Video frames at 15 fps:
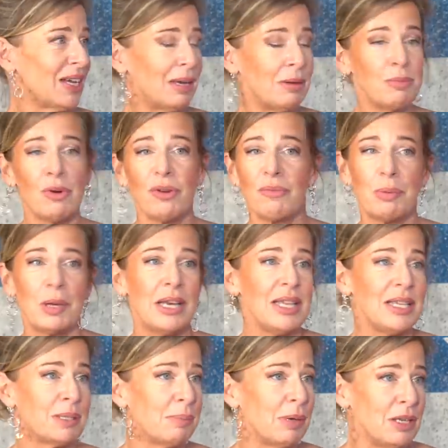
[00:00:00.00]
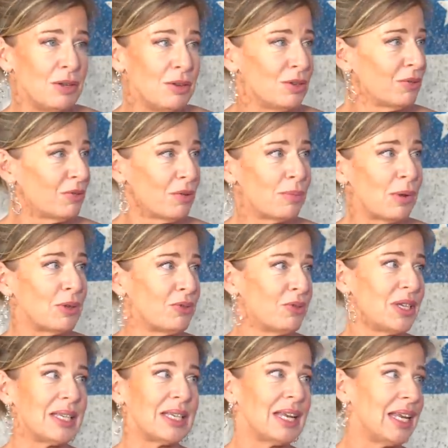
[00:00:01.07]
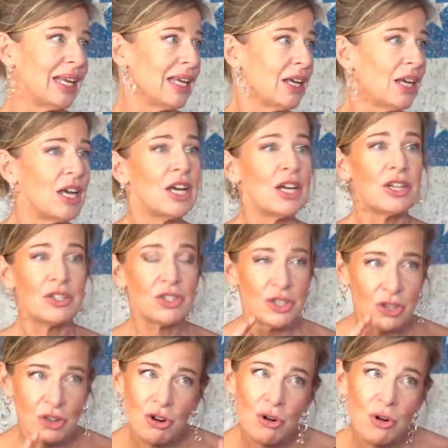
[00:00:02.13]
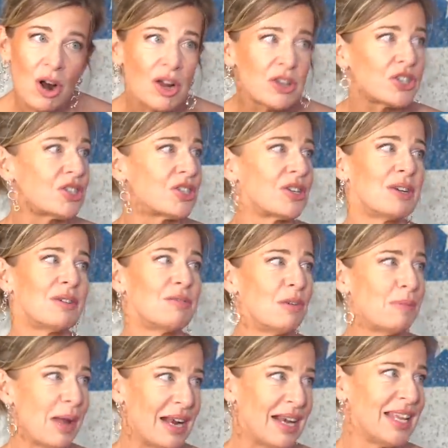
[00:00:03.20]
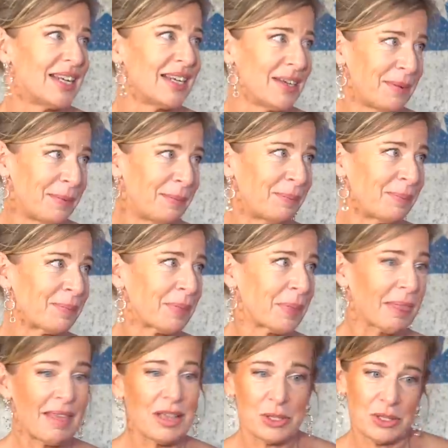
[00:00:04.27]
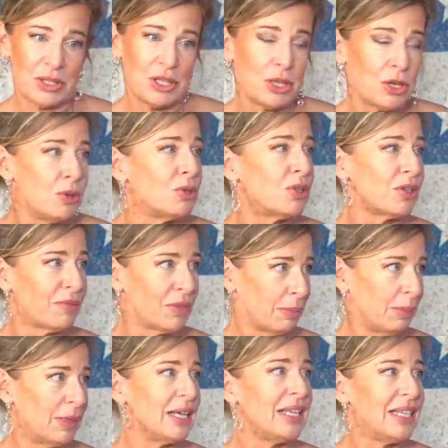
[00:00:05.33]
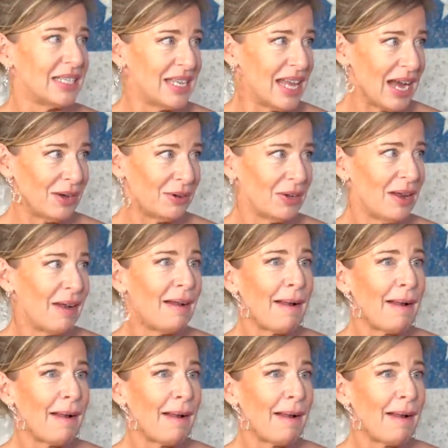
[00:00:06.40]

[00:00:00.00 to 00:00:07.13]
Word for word: Mm. I mean, what have police been used for most recently? To crush rebellion. That's the use of the police now.